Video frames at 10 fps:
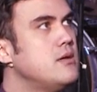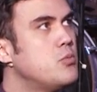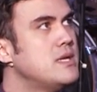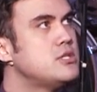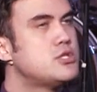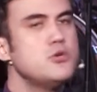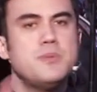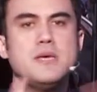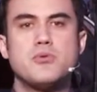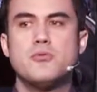when two
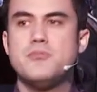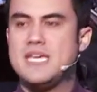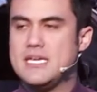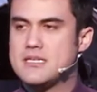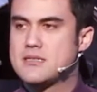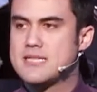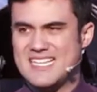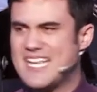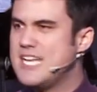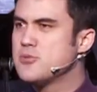people meet
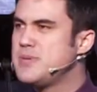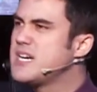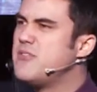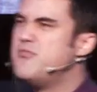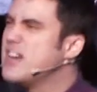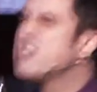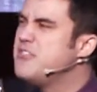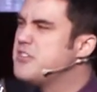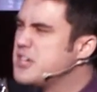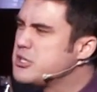that later become very,
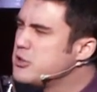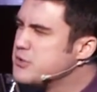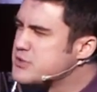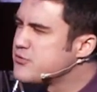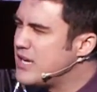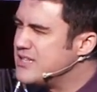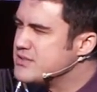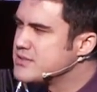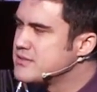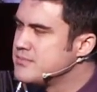very close
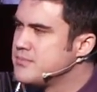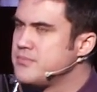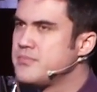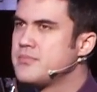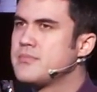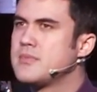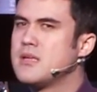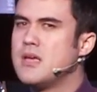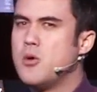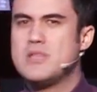friends,
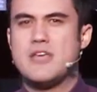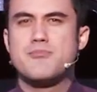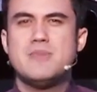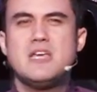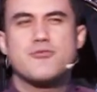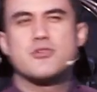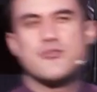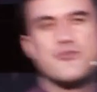when they meet for the